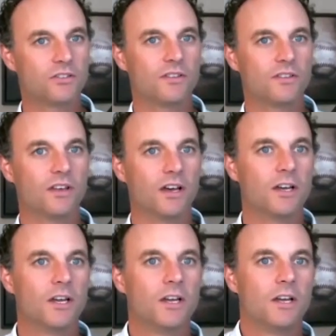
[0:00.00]
the
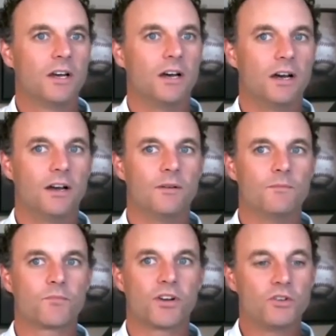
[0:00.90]

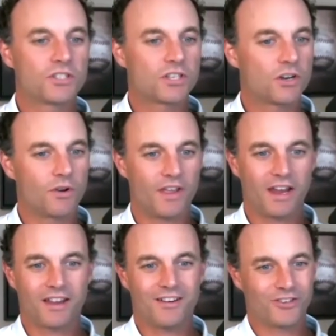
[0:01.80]
producer, where they
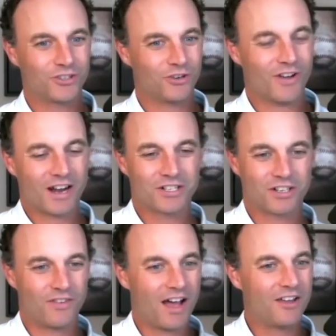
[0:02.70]
can show
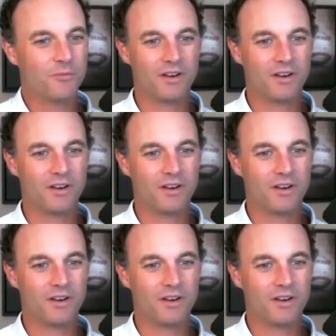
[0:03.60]
extra value,